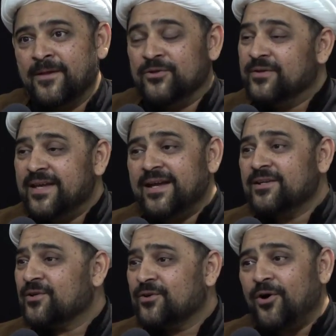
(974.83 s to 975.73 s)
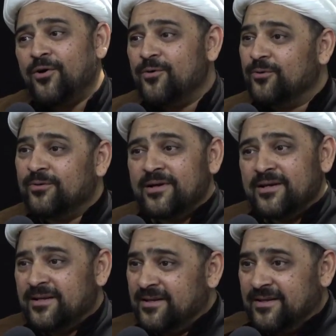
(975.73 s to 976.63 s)
You can't grow
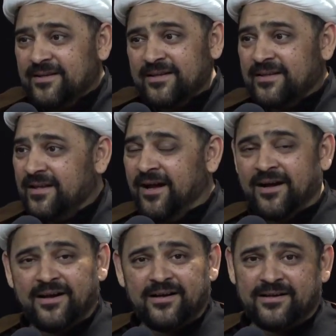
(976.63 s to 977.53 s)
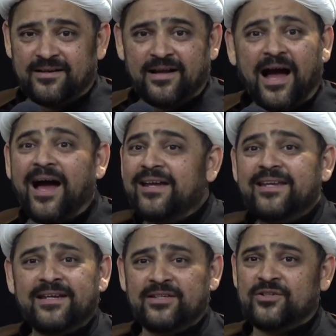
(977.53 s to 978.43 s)

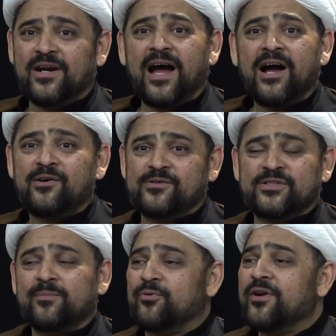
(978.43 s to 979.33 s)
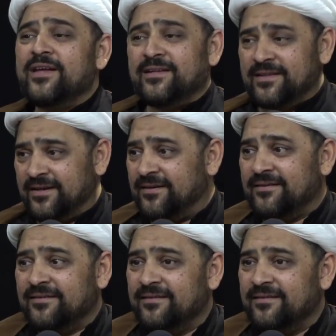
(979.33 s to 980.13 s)
hiding in your house and praying there.